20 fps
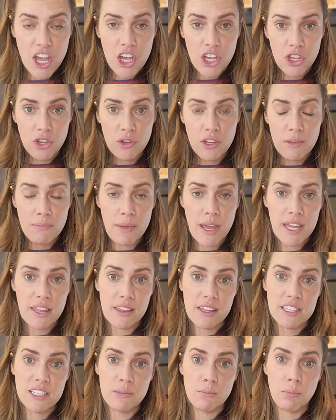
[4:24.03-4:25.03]
You can make
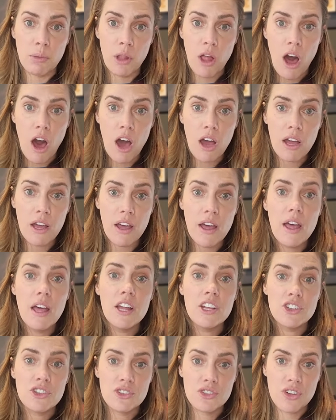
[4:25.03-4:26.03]
this block
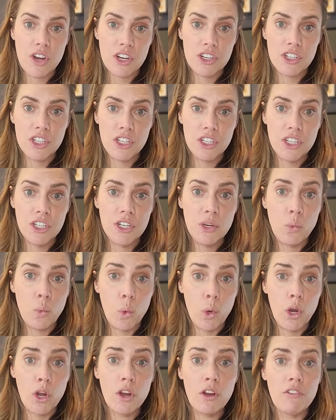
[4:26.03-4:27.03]
structure
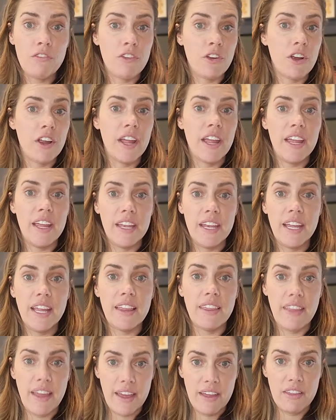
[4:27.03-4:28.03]
work for any
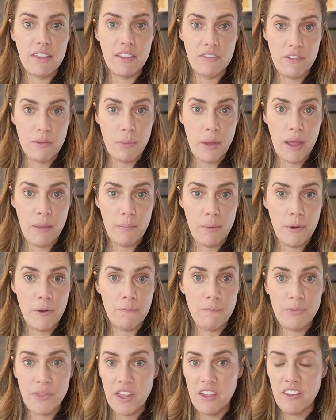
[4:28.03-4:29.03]
length of a
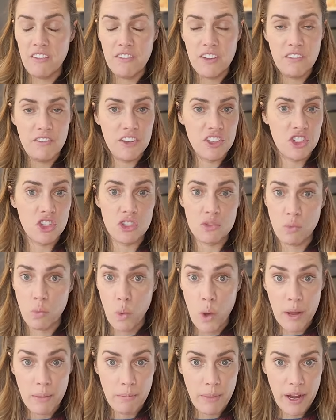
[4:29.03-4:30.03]
paper, even if it's just
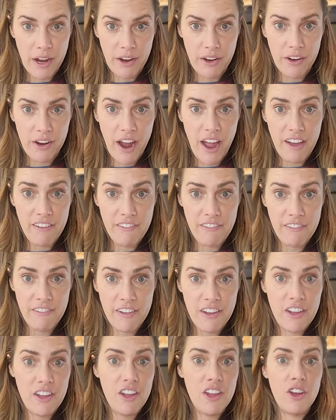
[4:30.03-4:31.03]
one paragraph,
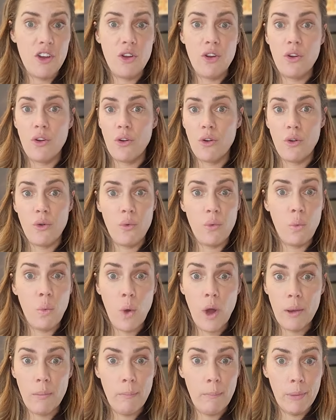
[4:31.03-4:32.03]

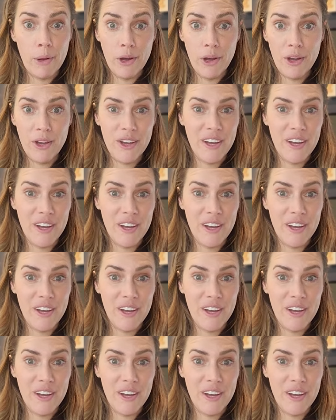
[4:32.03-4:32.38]
one book,